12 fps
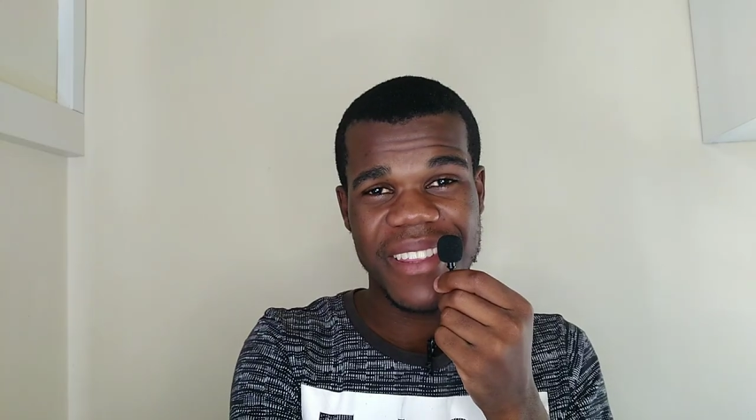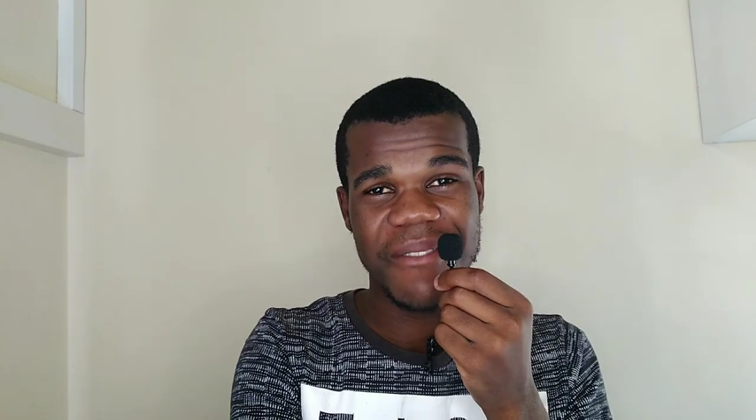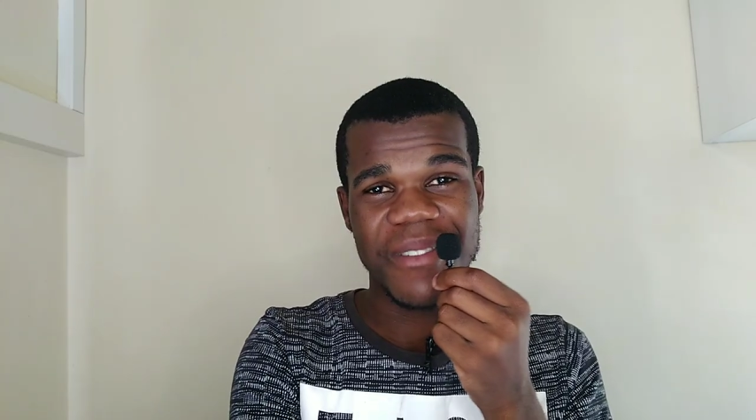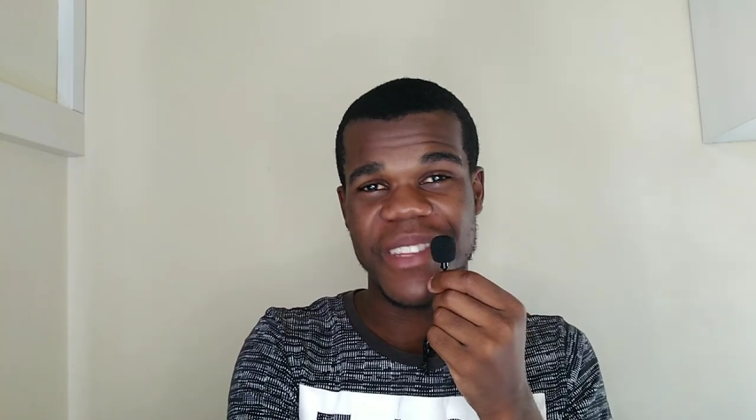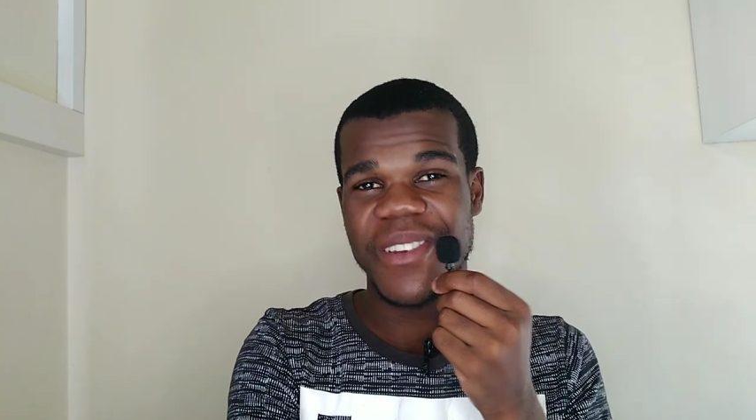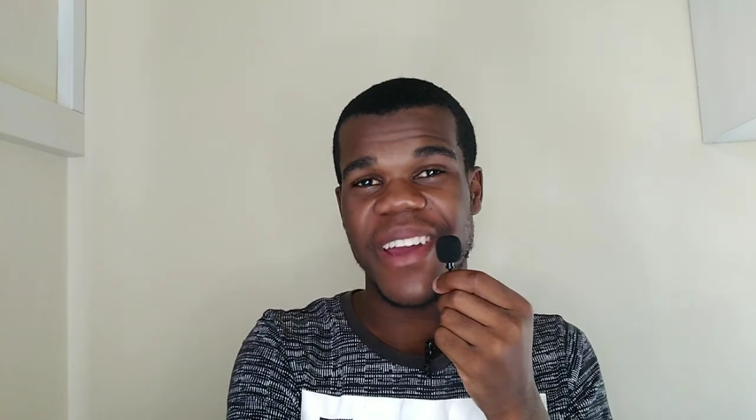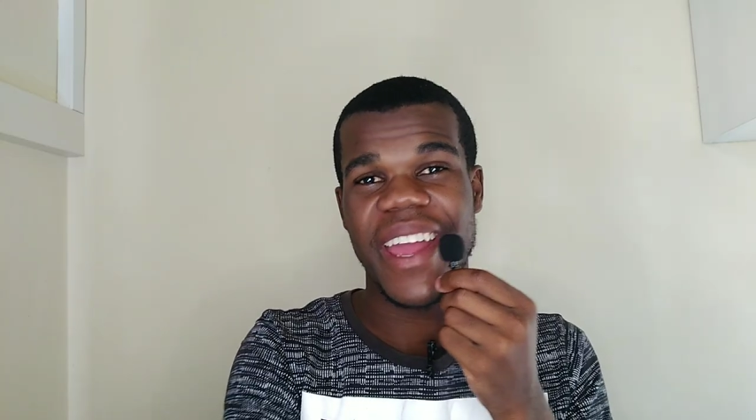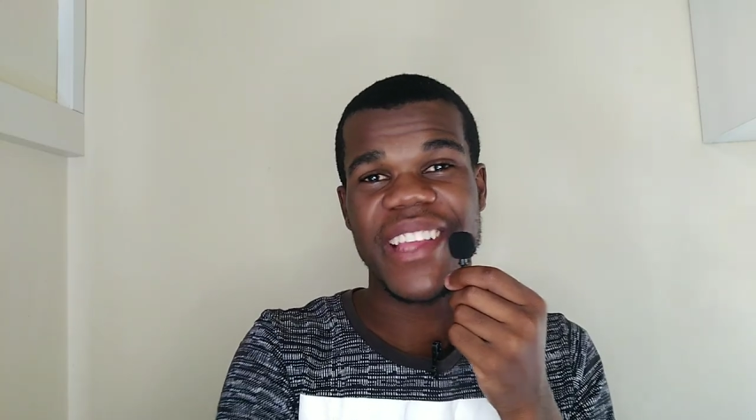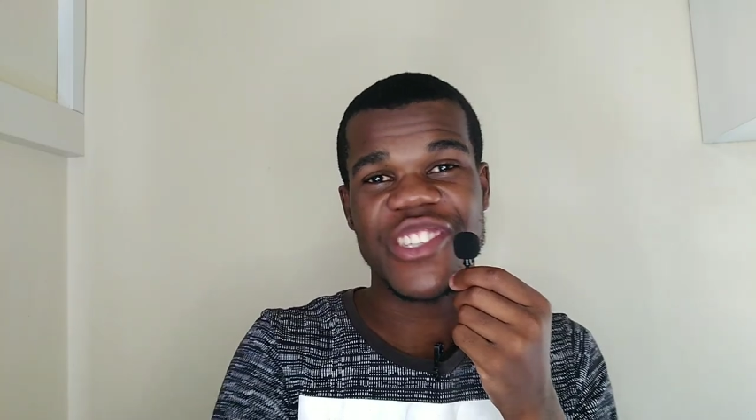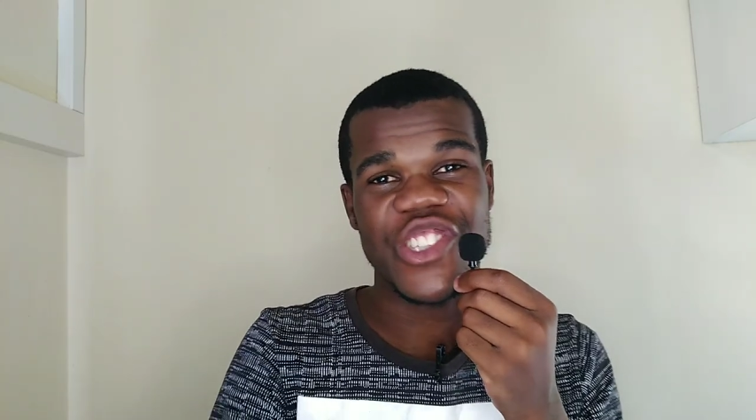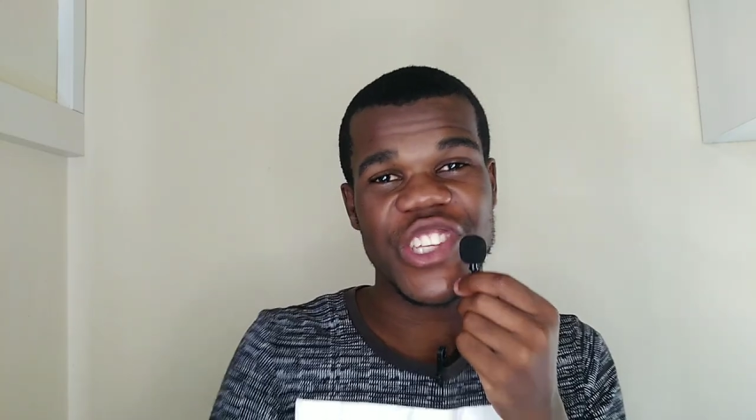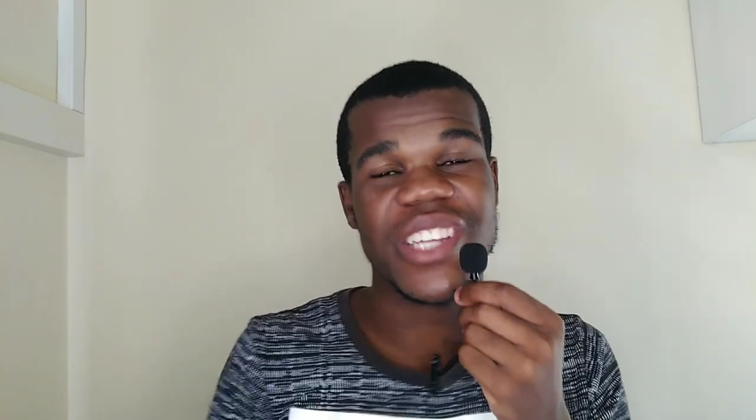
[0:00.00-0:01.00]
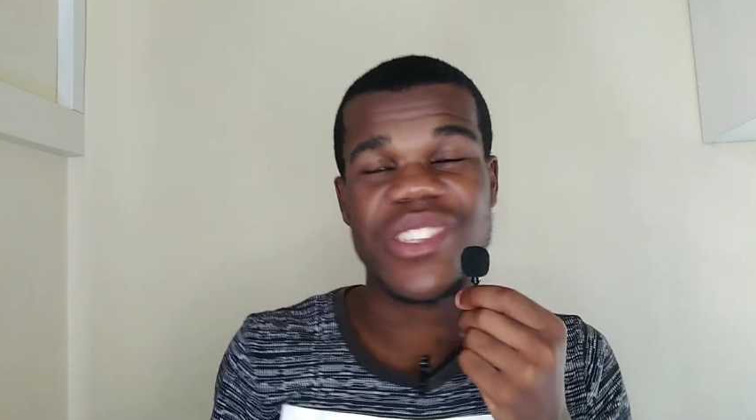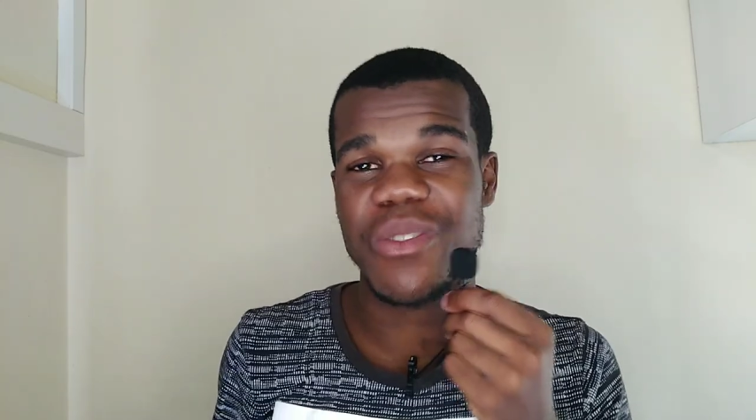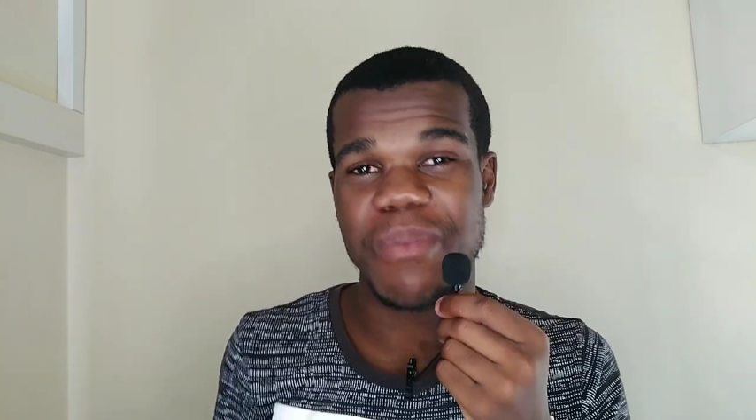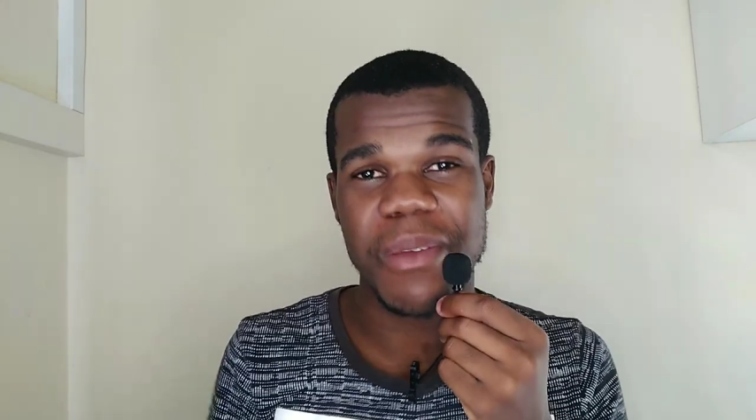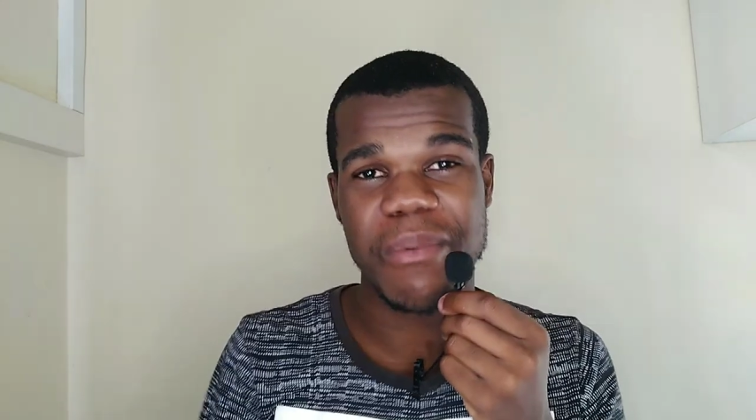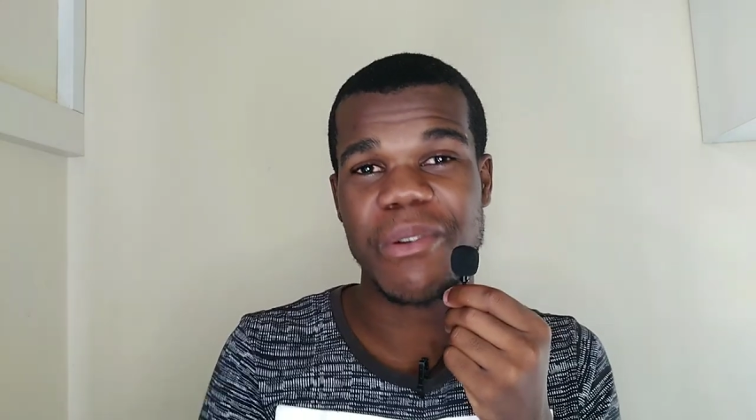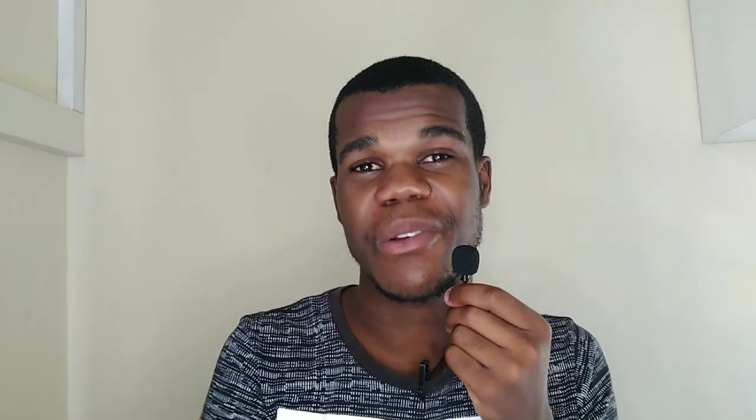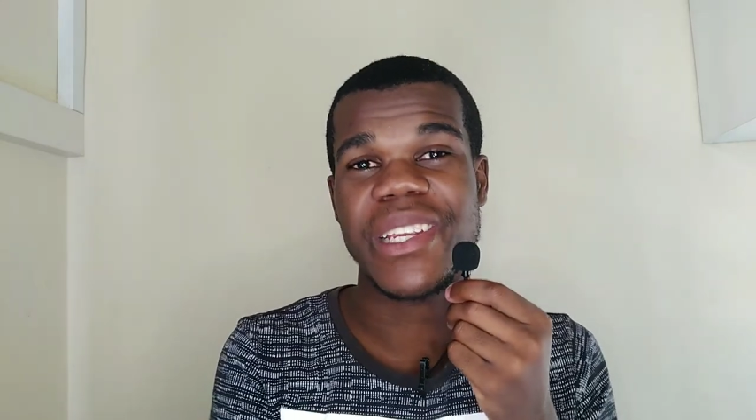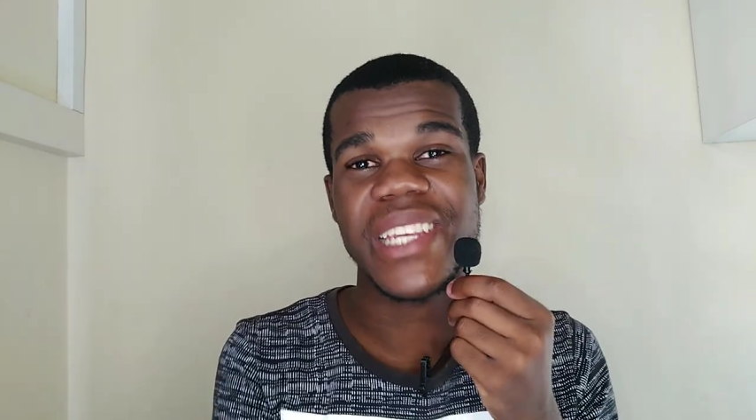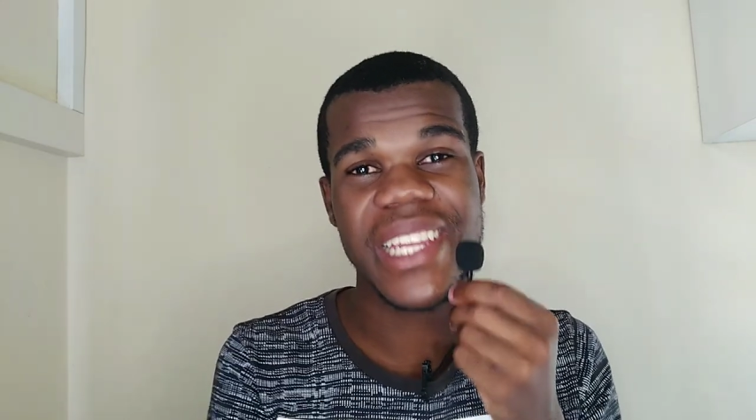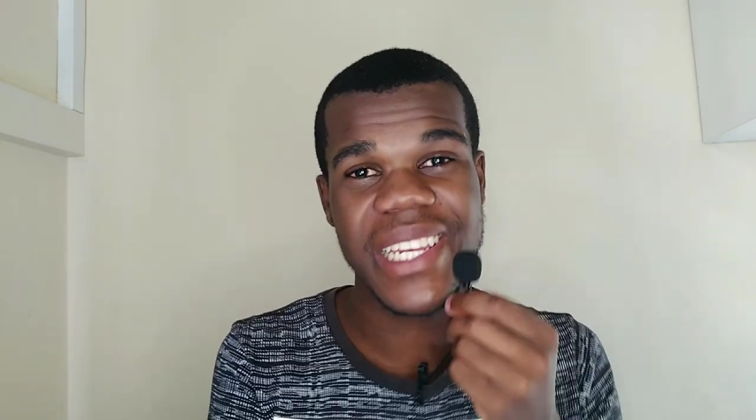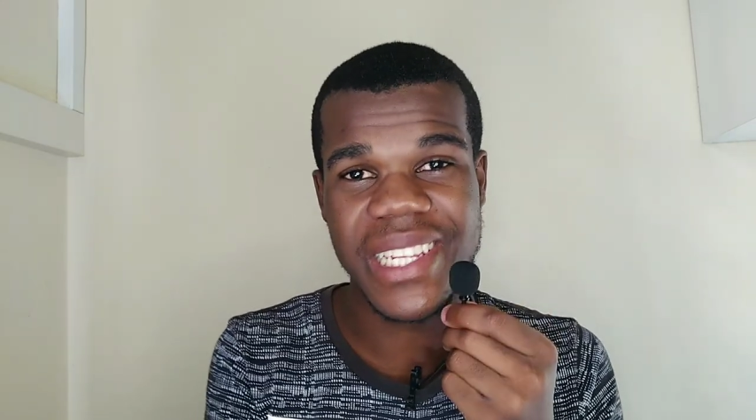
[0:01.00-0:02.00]
the video and share to people who
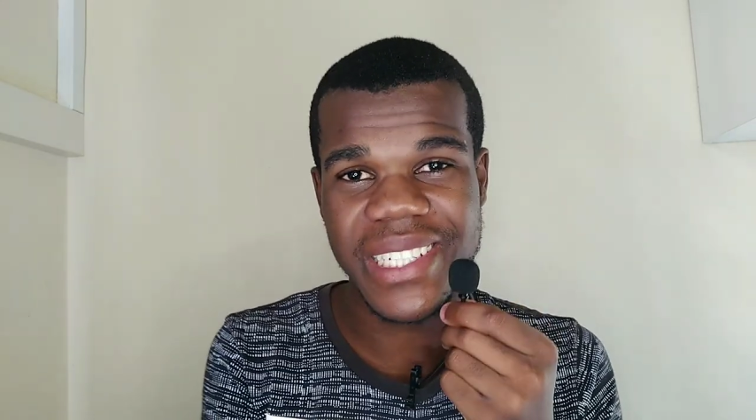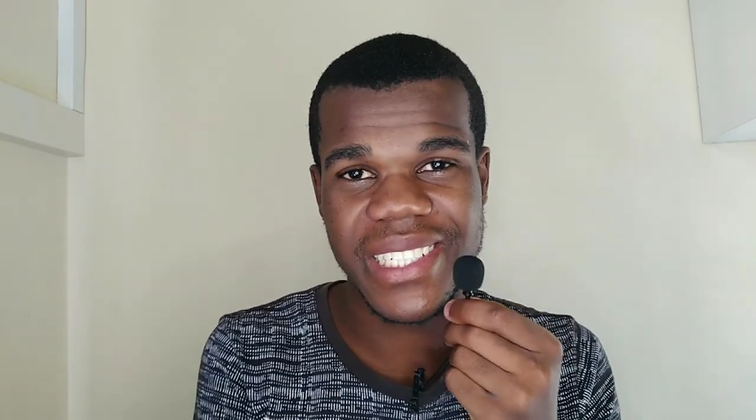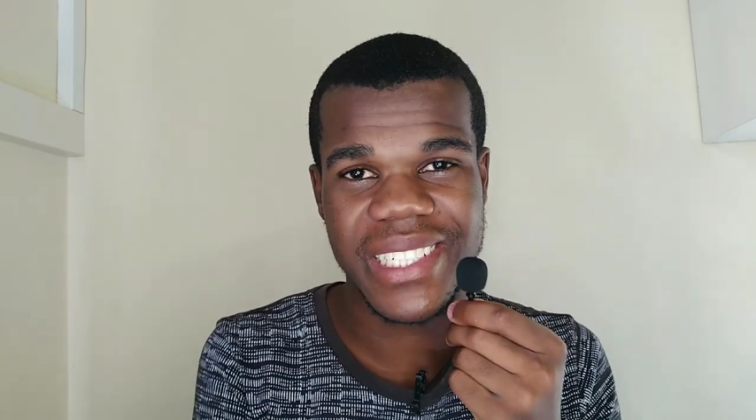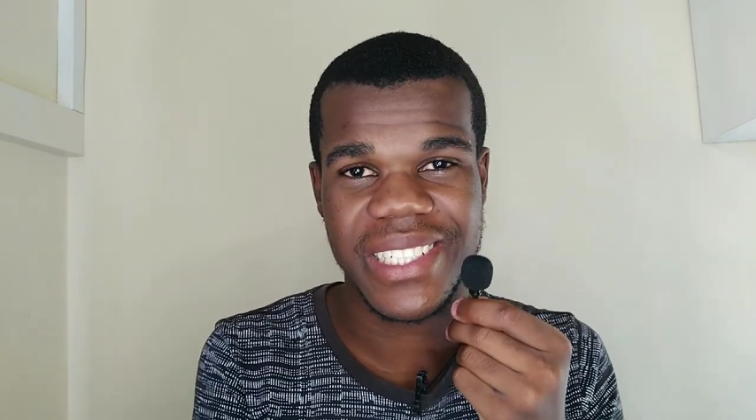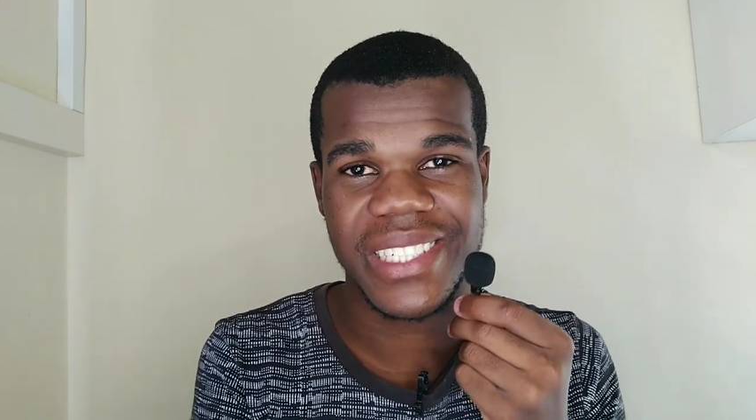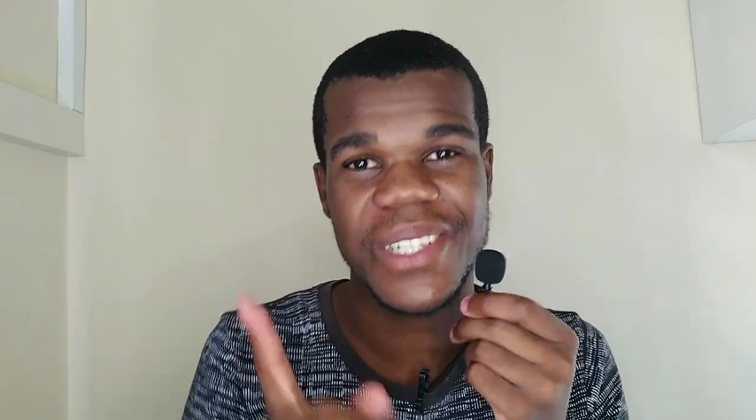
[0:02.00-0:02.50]
need it.